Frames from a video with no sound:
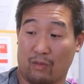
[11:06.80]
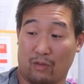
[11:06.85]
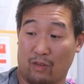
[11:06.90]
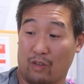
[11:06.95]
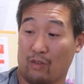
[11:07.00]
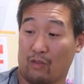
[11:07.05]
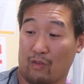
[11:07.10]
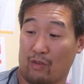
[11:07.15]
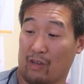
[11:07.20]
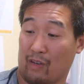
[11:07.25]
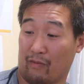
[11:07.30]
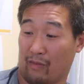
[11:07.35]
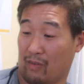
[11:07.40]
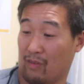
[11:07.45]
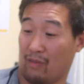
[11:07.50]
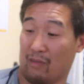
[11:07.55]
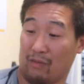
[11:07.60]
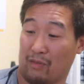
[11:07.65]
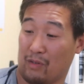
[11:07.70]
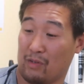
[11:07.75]
you do have
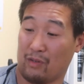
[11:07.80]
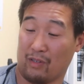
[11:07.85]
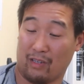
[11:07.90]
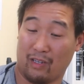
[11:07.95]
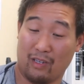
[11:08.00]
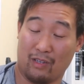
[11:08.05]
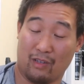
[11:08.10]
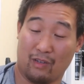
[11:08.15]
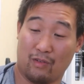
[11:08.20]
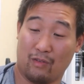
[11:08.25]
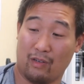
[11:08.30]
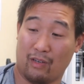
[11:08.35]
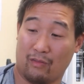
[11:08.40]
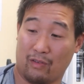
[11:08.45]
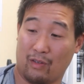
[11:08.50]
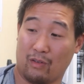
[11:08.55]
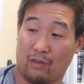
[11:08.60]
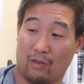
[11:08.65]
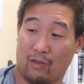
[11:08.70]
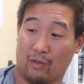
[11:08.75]

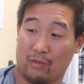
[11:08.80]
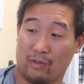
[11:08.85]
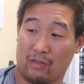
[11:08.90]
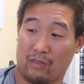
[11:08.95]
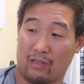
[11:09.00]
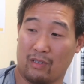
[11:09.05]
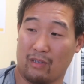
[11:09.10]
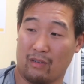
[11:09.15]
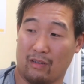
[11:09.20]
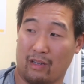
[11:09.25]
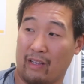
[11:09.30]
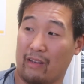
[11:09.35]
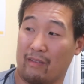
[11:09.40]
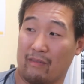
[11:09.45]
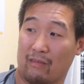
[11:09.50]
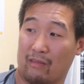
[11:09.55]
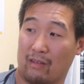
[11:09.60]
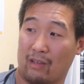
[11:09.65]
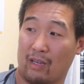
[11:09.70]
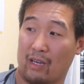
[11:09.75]
healthy options there.
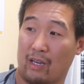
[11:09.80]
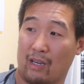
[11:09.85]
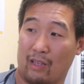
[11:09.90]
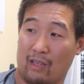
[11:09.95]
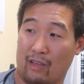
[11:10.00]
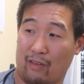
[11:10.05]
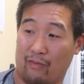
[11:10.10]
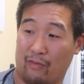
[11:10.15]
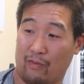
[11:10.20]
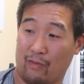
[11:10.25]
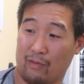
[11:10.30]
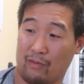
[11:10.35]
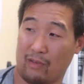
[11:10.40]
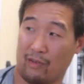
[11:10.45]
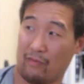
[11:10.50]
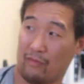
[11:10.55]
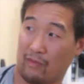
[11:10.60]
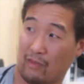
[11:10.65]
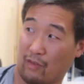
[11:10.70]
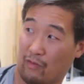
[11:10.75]
And
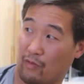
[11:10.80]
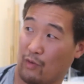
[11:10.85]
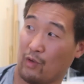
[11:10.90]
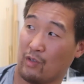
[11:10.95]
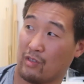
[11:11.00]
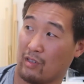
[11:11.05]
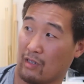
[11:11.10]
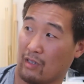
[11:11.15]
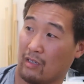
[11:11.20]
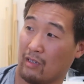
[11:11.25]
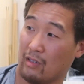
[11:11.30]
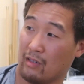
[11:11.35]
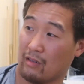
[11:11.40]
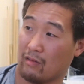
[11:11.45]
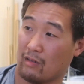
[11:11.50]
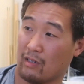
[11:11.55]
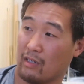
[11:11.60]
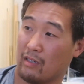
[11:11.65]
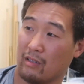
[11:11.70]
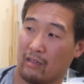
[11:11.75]
if the foods are here,
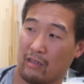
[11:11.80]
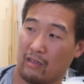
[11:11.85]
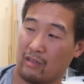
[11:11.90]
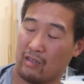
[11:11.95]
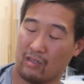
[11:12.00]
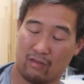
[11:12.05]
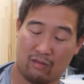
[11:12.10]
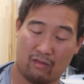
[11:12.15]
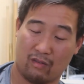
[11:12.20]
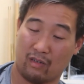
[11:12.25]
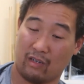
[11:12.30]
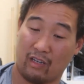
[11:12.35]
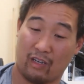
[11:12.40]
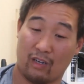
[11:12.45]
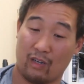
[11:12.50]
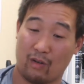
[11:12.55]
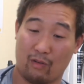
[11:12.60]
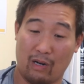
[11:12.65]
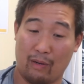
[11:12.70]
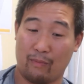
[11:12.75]
right, you
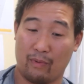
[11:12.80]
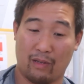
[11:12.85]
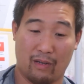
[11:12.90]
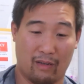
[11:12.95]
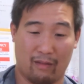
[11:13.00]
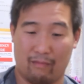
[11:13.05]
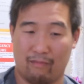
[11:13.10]
gotta grab